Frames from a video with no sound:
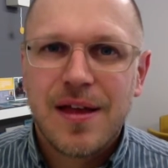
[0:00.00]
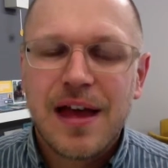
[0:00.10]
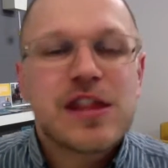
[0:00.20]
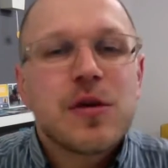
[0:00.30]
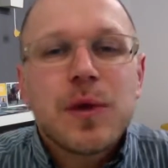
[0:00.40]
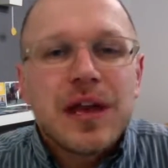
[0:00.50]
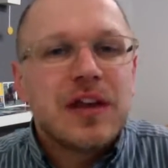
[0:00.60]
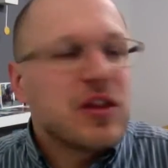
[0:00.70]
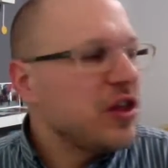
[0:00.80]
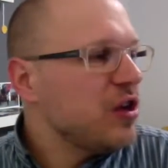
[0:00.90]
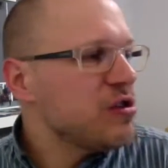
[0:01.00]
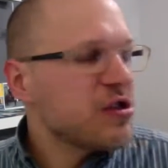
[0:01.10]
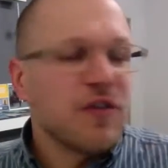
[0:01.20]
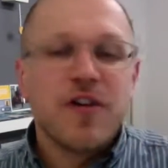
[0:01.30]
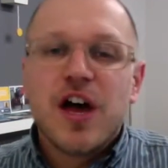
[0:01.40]
And so we get into the use
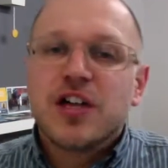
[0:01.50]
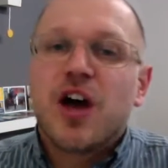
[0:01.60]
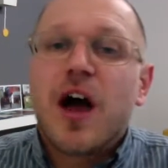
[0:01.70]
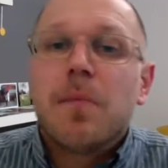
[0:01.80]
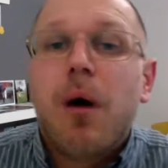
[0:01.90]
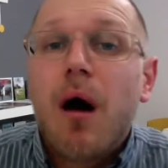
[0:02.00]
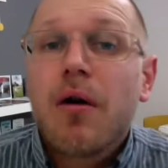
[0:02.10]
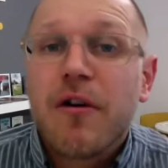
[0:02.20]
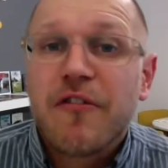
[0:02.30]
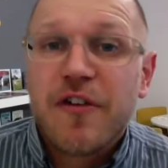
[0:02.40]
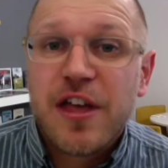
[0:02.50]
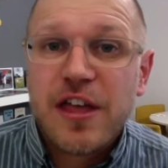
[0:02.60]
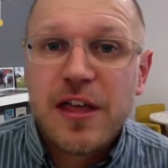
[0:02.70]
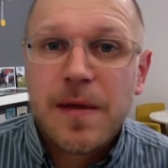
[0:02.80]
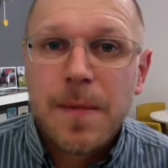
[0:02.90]
of
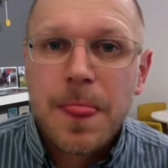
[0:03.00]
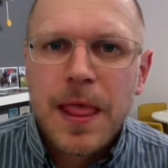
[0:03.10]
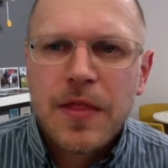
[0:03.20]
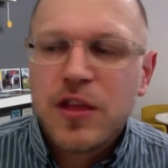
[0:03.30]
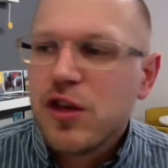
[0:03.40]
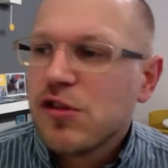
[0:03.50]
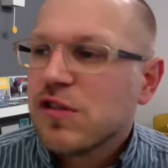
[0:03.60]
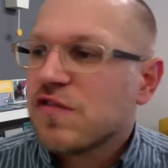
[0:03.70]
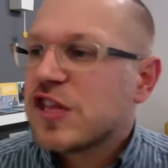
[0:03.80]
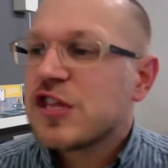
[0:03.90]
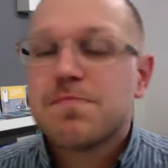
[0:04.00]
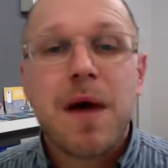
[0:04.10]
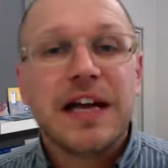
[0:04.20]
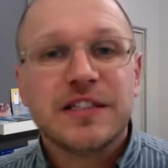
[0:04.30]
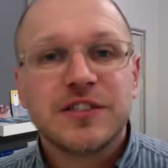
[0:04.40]
typography, the use of
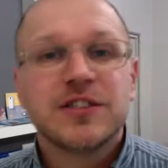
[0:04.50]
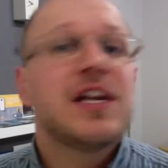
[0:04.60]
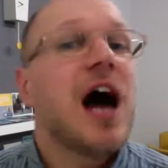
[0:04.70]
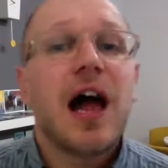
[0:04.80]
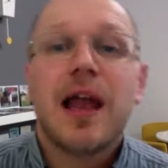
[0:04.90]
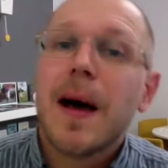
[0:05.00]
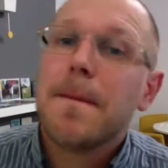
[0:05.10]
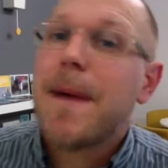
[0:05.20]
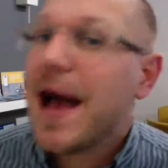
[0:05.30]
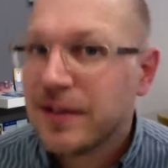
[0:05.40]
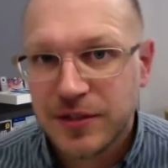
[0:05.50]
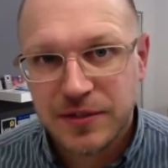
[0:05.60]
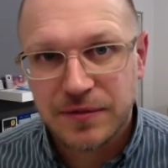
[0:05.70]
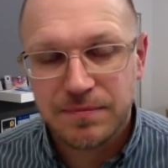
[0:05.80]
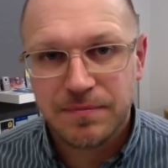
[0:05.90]
space, colour,
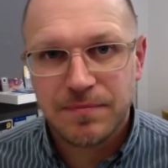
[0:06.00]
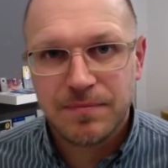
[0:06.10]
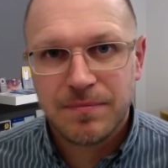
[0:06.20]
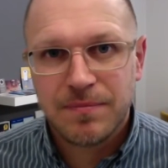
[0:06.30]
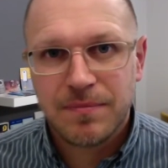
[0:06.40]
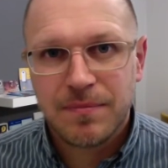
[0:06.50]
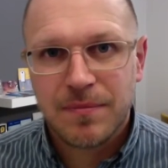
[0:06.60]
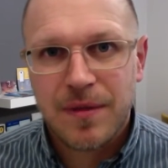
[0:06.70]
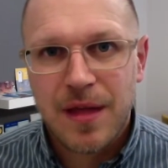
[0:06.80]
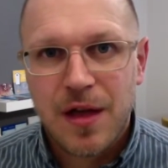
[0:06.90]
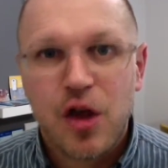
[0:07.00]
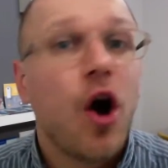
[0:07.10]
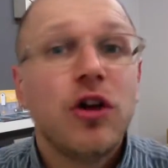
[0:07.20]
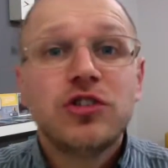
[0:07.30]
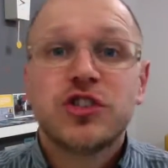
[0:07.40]
pattern,
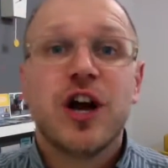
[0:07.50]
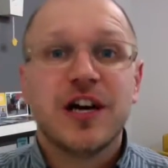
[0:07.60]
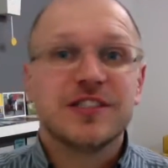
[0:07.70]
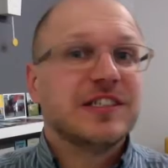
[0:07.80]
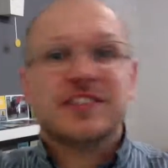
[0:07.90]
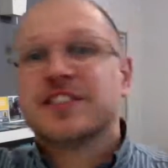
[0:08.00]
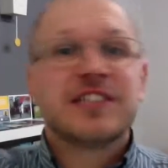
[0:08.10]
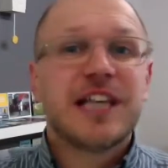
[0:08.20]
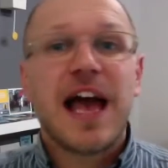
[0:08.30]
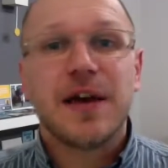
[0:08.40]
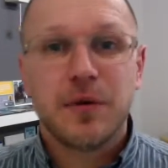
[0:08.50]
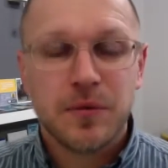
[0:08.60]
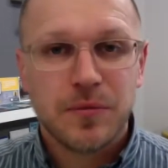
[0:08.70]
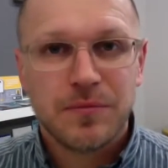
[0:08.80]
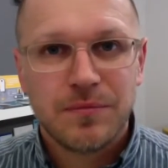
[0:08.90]
contrast in
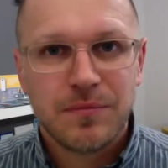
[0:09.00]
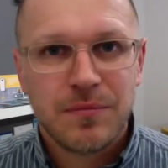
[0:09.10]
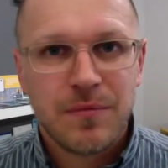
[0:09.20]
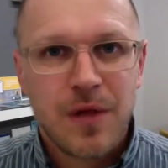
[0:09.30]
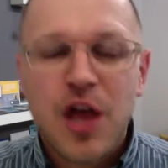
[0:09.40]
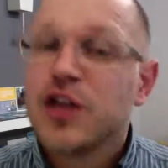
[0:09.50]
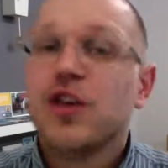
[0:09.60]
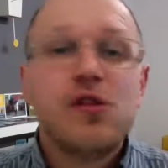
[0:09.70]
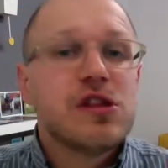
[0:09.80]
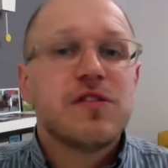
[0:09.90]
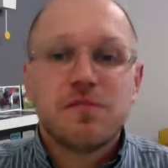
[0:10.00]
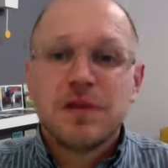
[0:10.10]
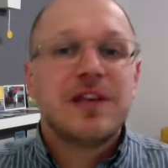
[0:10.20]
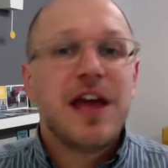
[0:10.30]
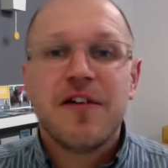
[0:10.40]
scale, use of
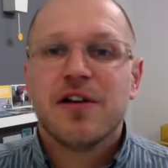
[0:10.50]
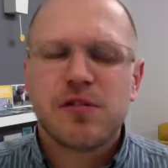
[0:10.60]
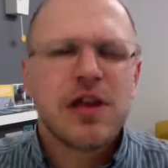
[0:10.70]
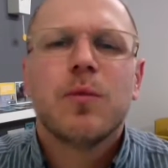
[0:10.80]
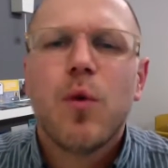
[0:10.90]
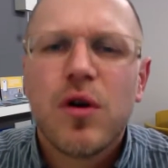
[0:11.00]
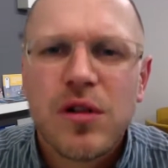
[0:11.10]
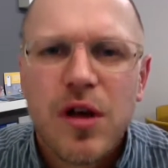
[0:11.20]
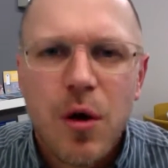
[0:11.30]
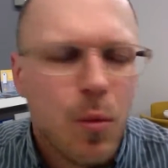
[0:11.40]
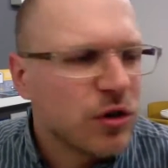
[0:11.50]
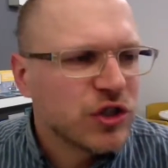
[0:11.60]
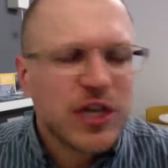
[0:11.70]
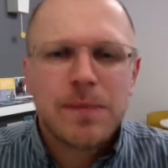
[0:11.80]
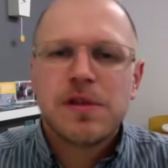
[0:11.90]
materials. What
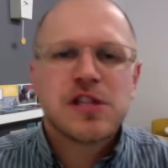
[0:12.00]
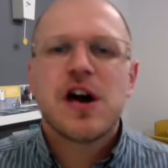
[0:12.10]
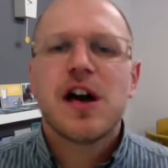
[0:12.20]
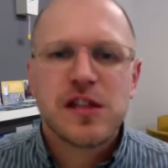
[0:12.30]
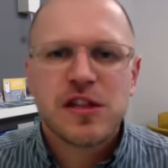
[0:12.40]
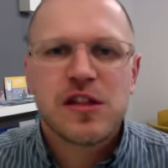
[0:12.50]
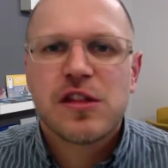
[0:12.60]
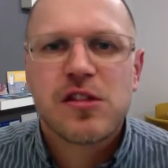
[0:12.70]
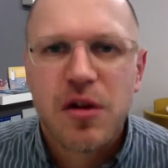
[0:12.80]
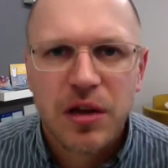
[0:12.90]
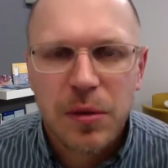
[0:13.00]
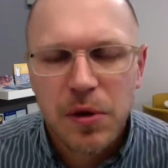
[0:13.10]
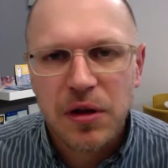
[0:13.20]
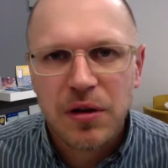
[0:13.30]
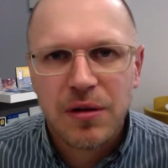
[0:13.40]
shape and size is this
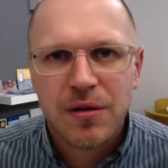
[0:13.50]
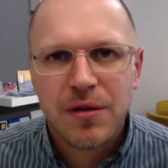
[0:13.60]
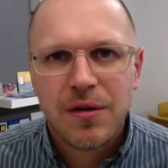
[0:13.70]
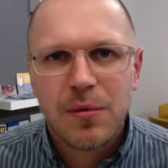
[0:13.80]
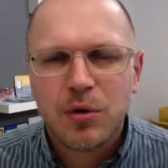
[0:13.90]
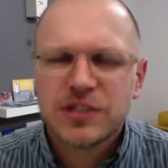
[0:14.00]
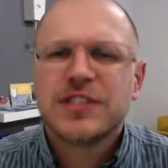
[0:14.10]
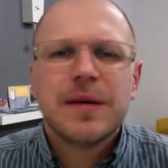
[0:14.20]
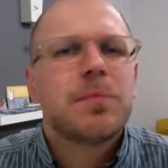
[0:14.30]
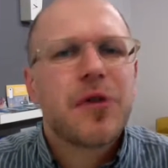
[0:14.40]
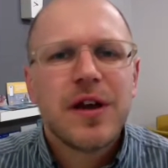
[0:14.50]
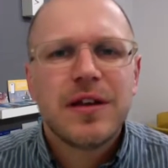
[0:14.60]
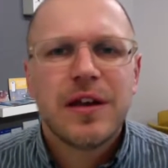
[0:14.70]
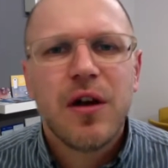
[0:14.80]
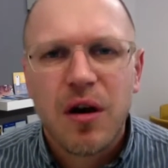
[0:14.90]
document? What's it
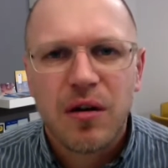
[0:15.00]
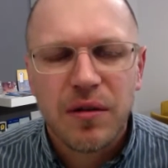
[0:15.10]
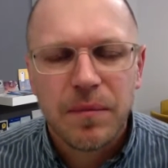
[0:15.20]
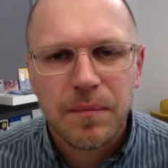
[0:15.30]
printed on?